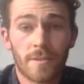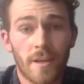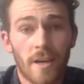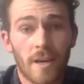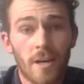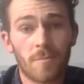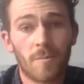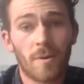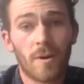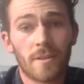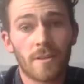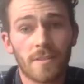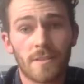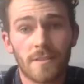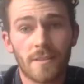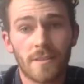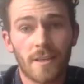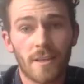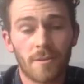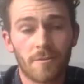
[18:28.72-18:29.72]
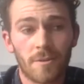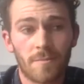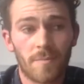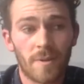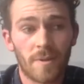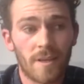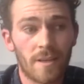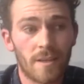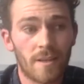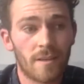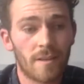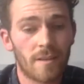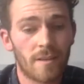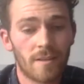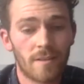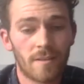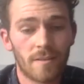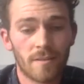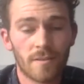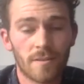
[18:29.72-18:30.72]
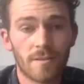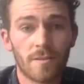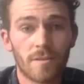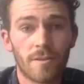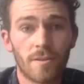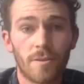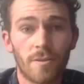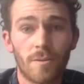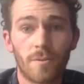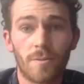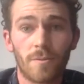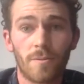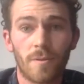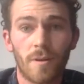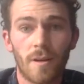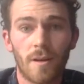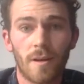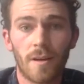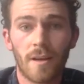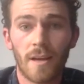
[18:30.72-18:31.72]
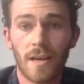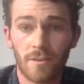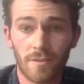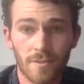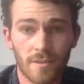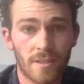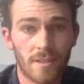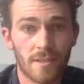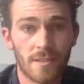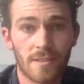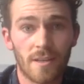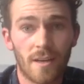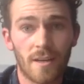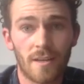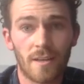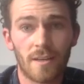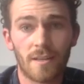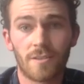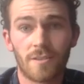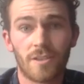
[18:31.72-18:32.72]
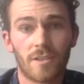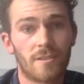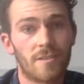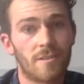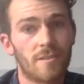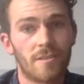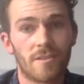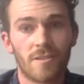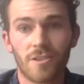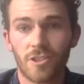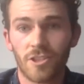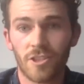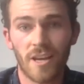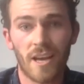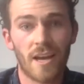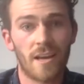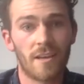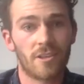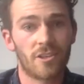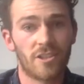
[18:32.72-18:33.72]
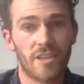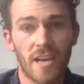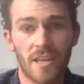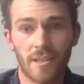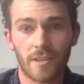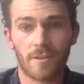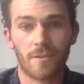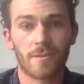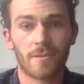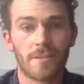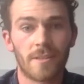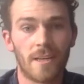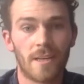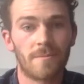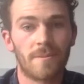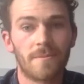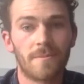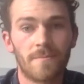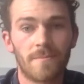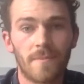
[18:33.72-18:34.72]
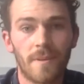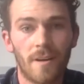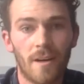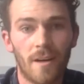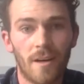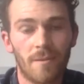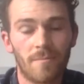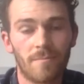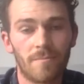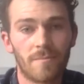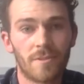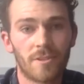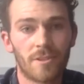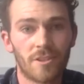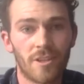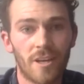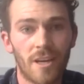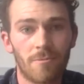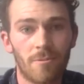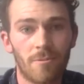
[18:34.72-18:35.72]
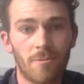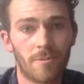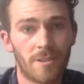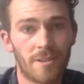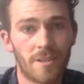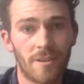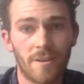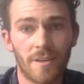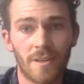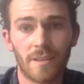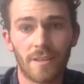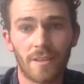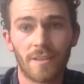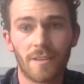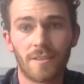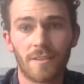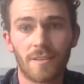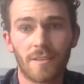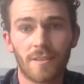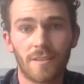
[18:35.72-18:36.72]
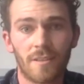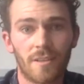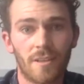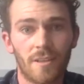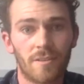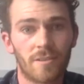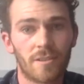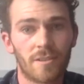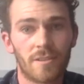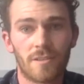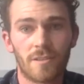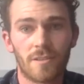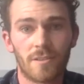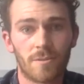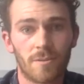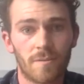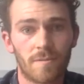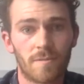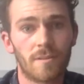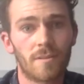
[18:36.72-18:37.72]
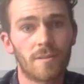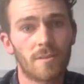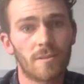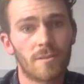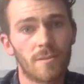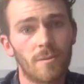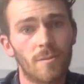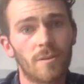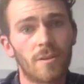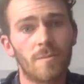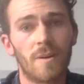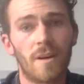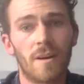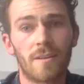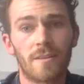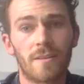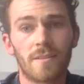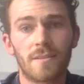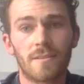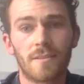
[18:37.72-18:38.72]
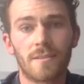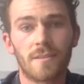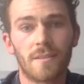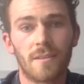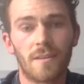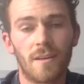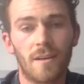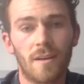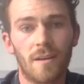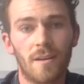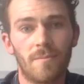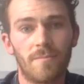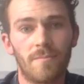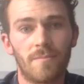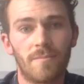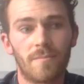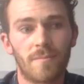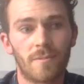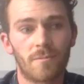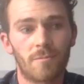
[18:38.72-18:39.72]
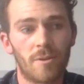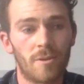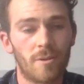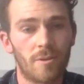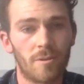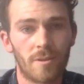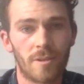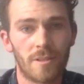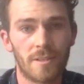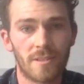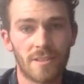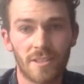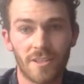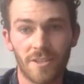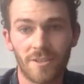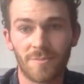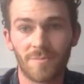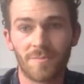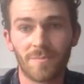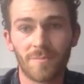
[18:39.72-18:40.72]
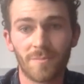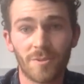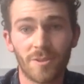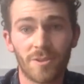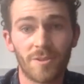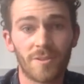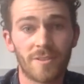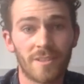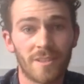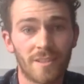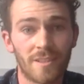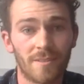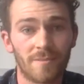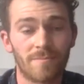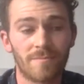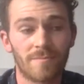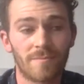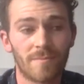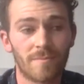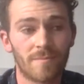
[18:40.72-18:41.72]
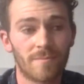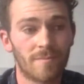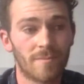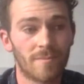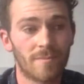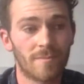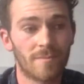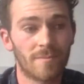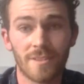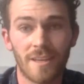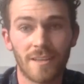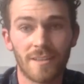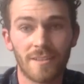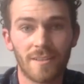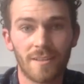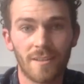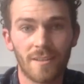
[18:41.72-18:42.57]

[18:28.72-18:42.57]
help us, it would be to head onto the site and just share the concept, share what we're doing, and just sort of talk about us. We'll continue producing content,